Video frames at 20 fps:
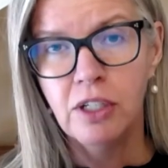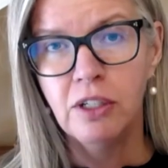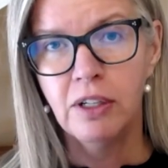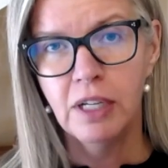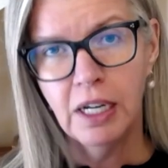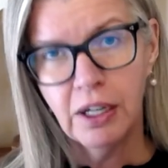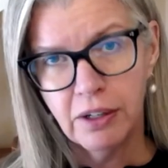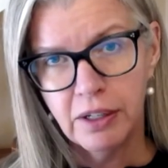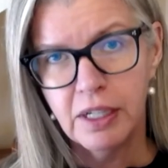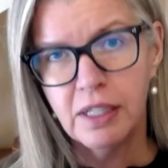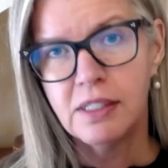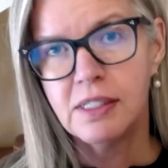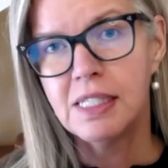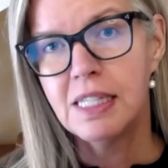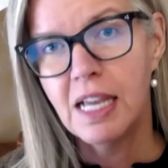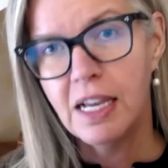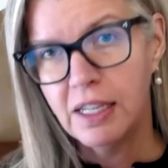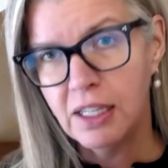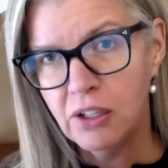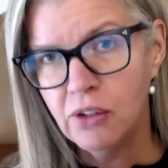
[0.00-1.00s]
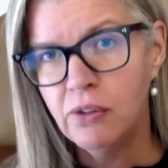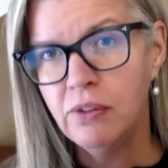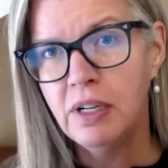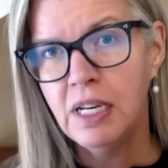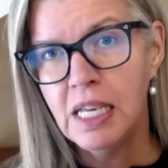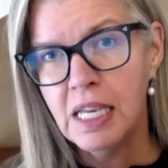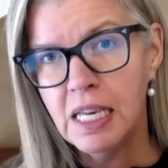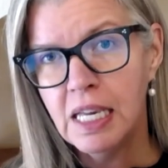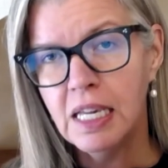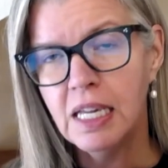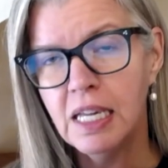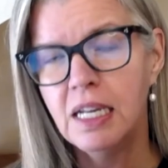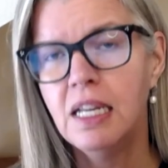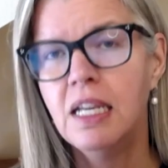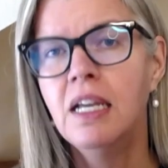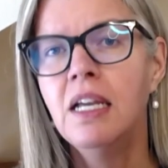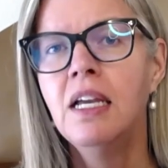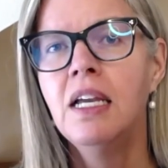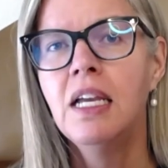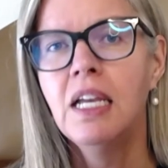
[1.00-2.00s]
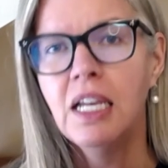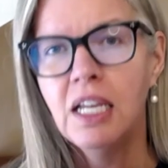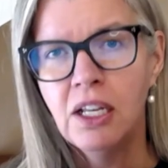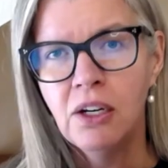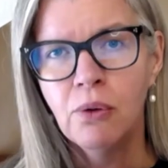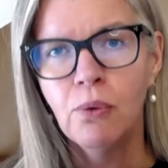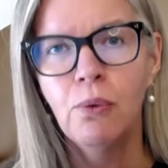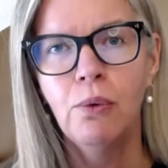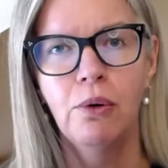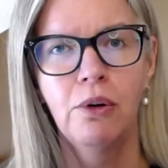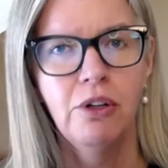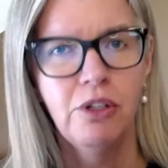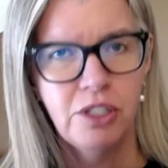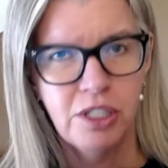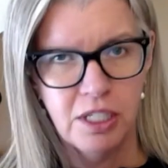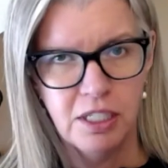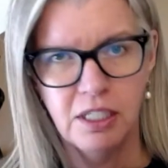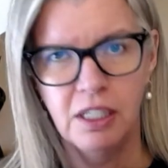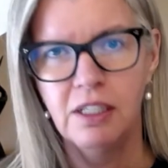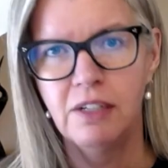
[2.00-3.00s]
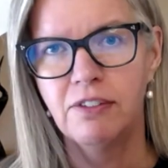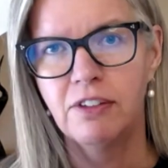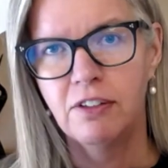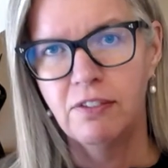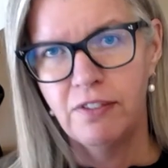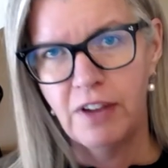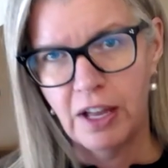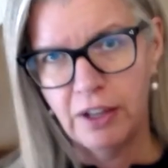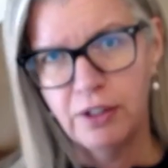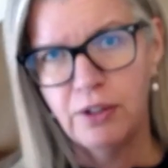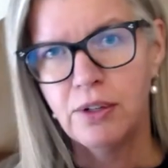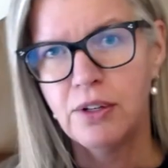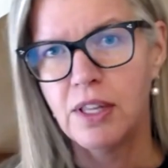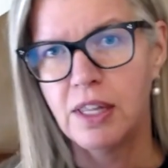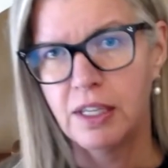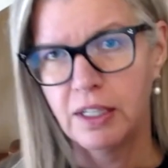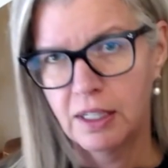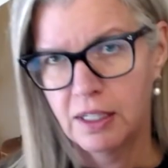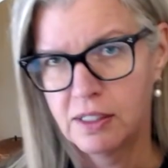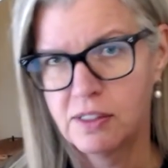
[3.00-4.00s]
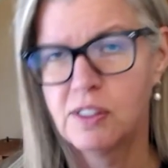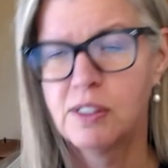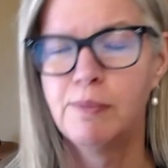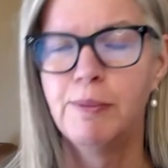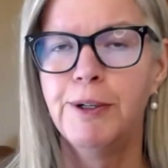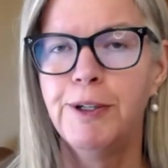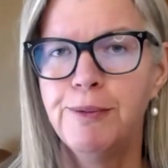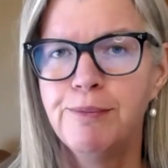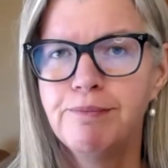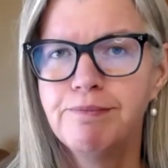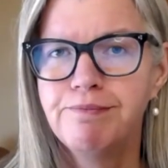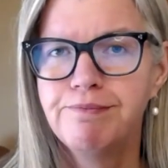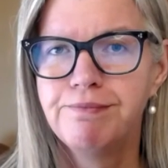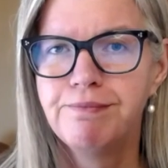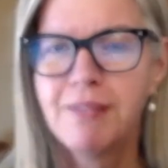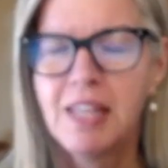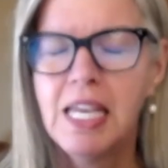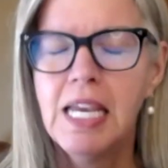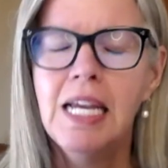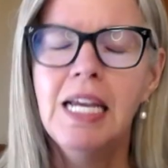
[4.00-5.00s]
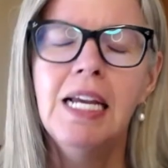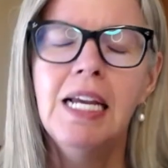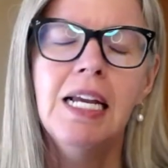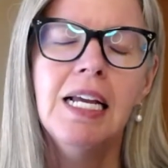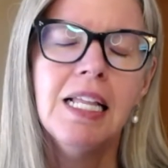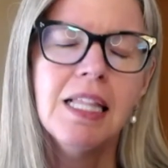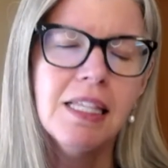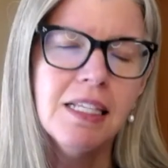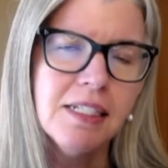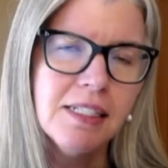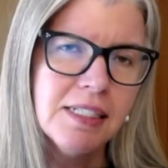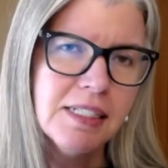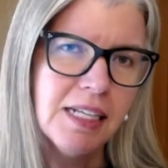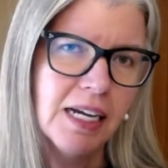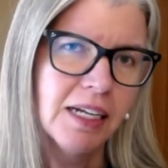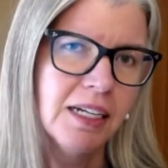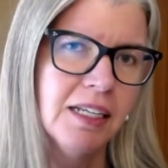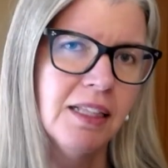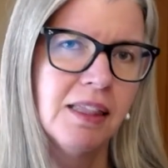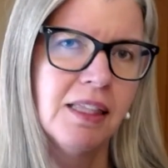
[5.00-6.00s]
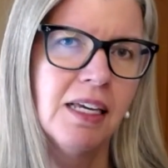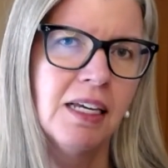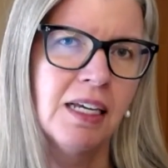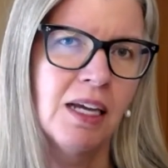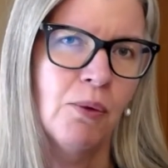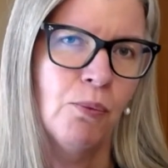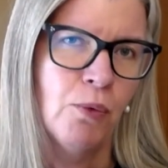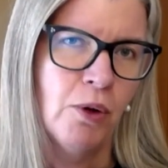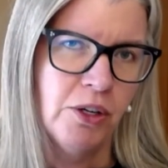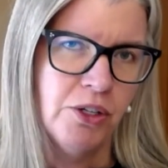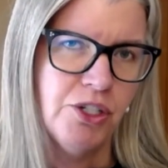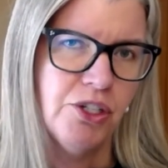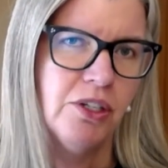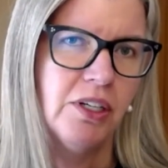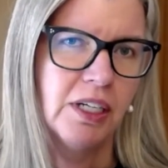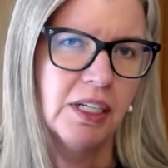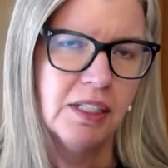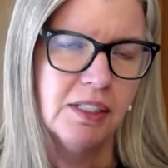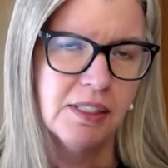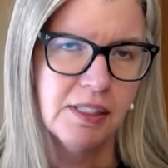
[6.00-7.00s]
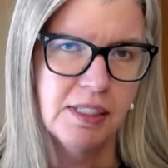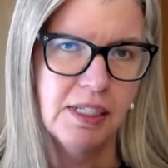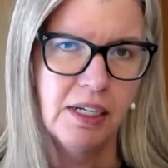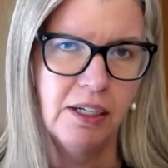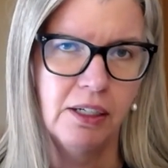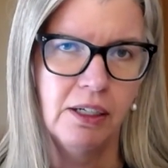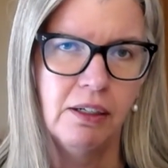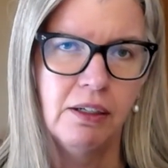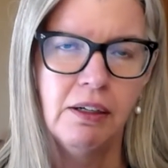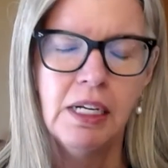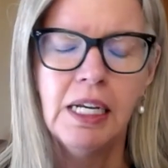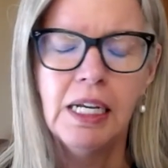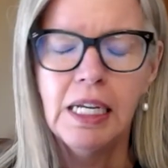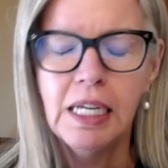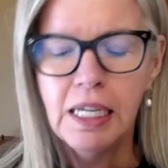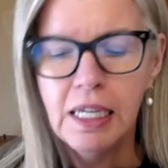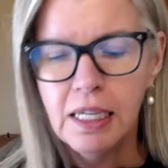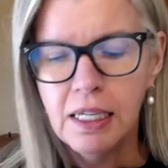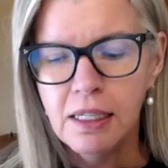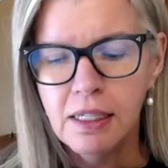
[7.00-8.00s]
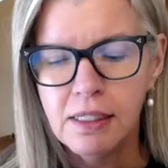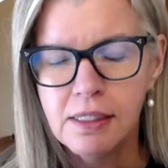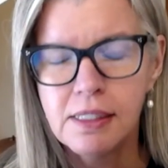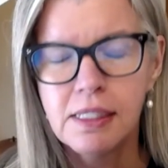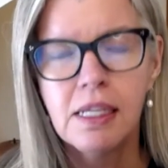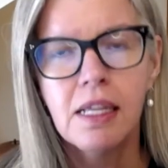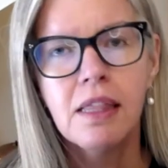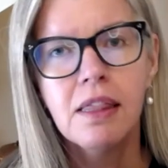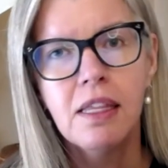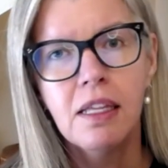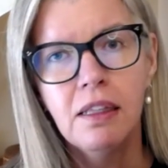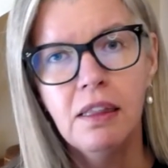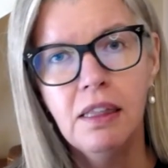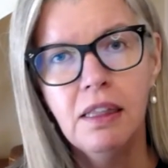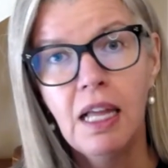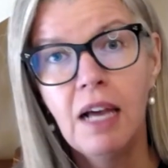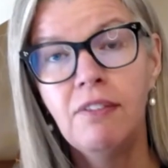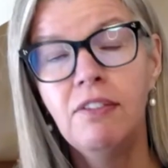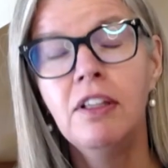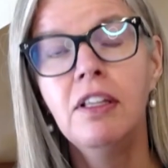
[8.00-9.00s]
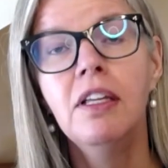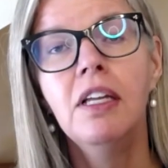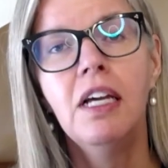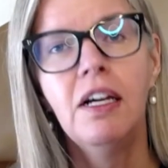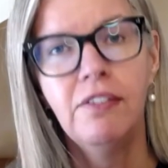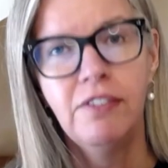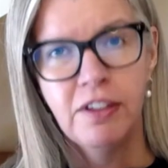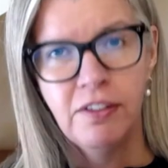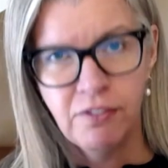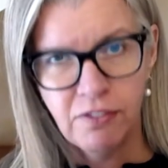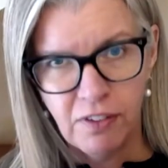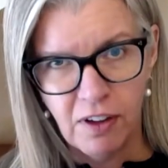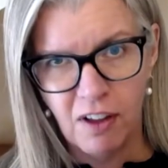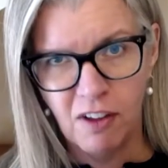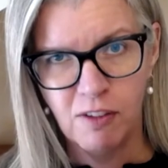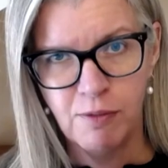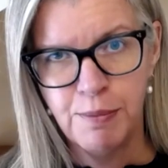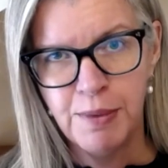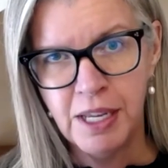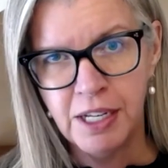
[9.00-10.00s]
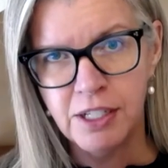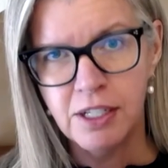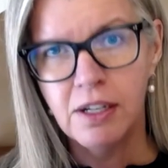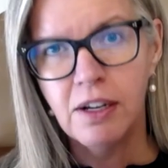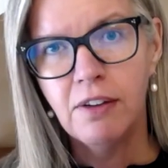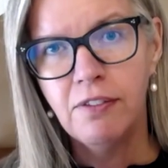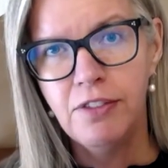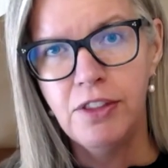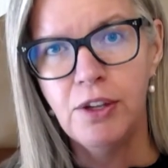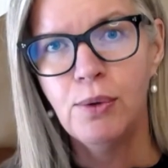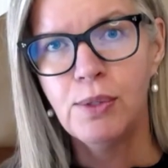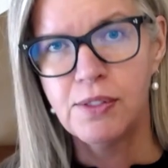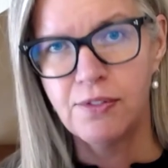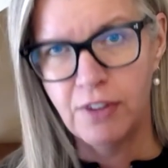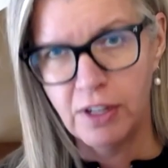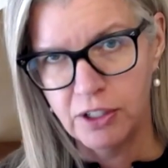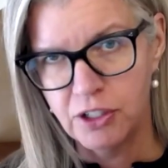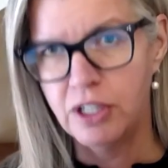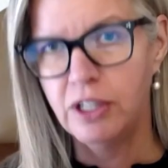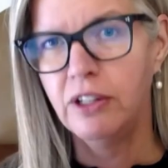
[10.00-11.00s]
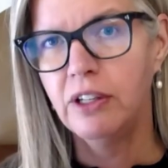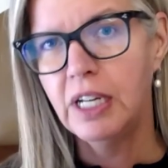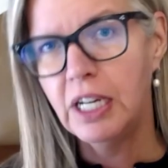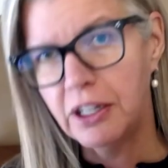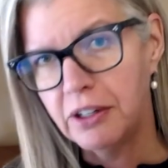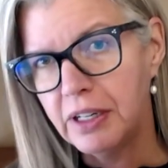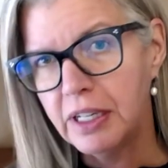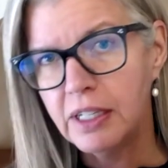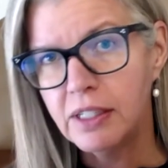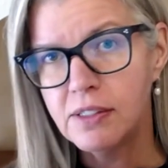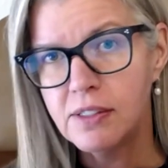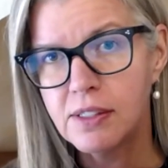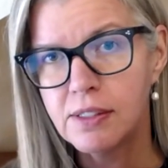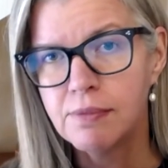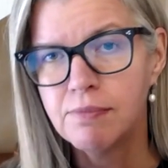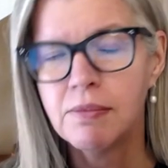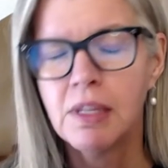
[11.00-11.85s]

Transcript: areas that you need in order to deliver value to the customer. The second thing I want you to consider is the level of involvement of those functional areas.